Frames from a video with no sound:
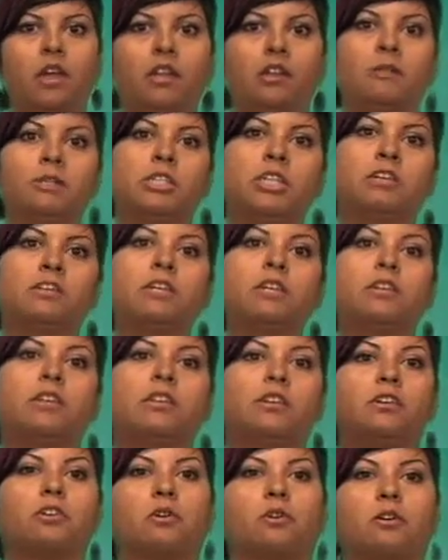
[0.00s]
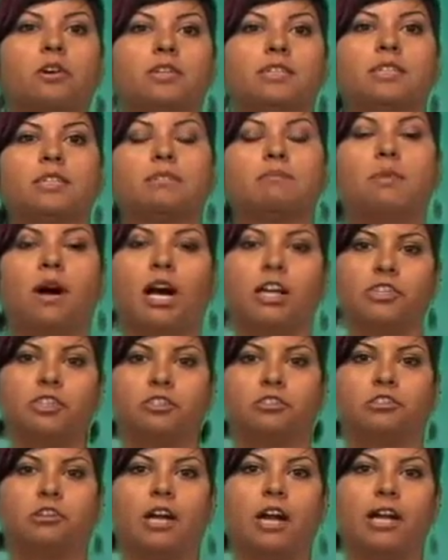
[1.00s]
The material in the course is
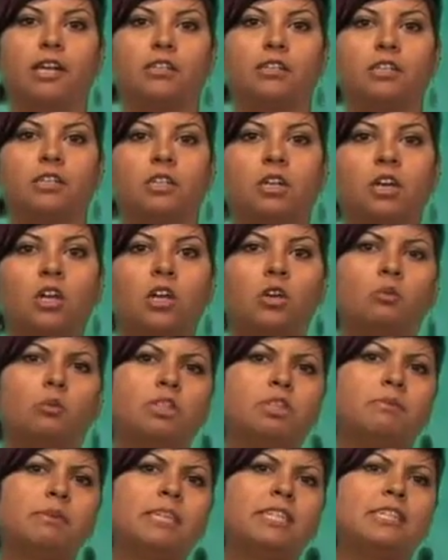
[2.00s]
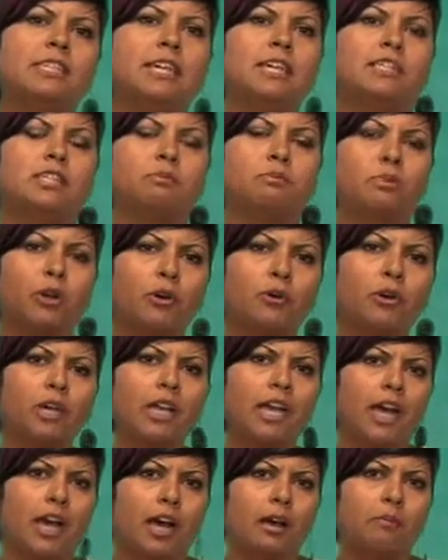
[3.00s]
modularized, which means that it's
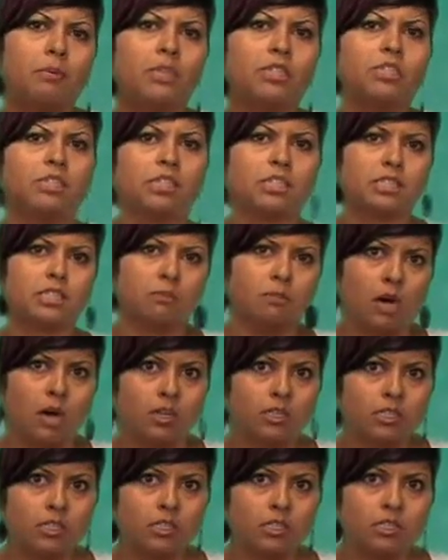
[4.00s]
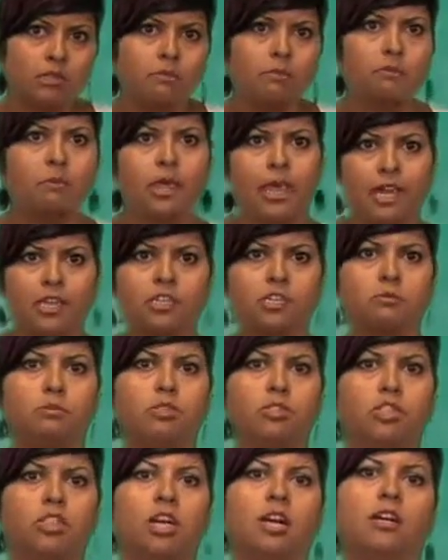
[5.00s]
broken up into smaller,
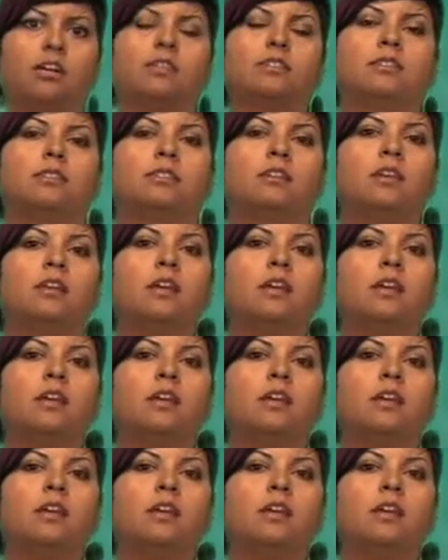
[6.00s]
manageable chunks.